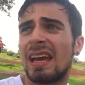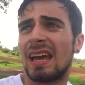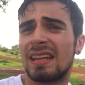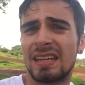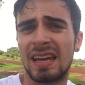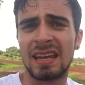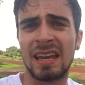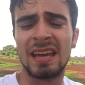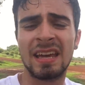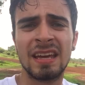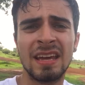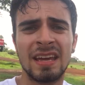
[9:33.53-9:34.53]
and then
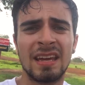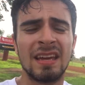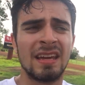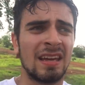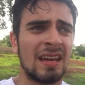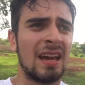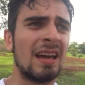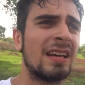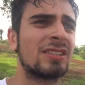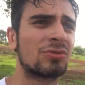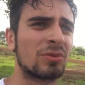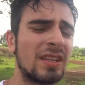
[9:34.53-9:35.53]

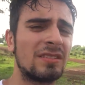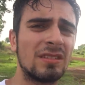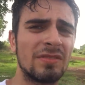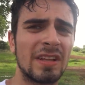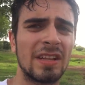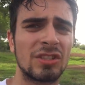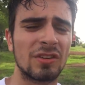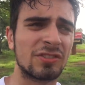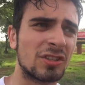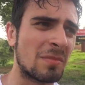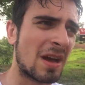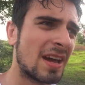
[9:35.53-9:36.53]
straight to the village of
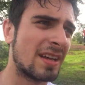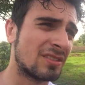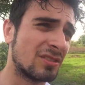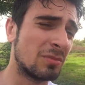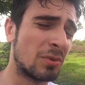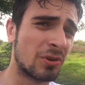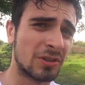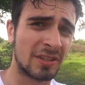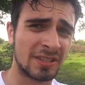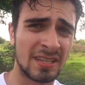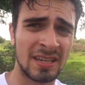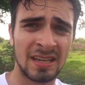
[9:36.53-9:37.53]
Soma and to the borders.